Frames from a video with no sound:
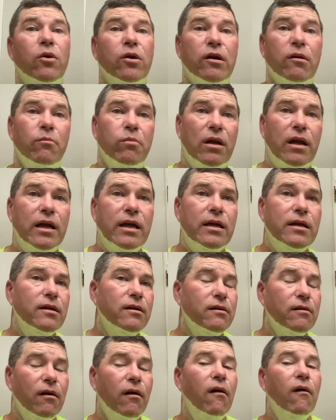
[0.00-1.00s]

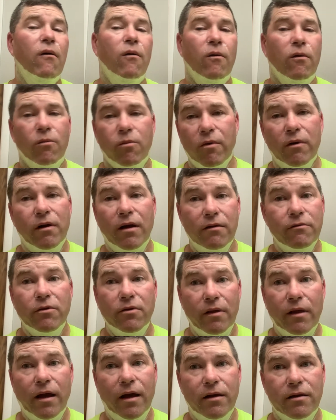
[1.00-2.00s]
complain or
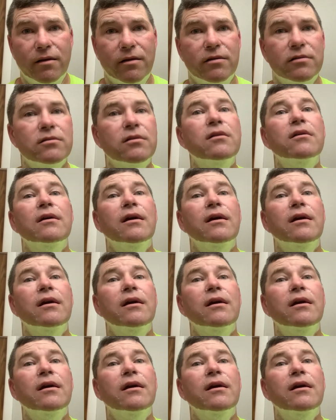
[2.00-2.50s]
whatever that is.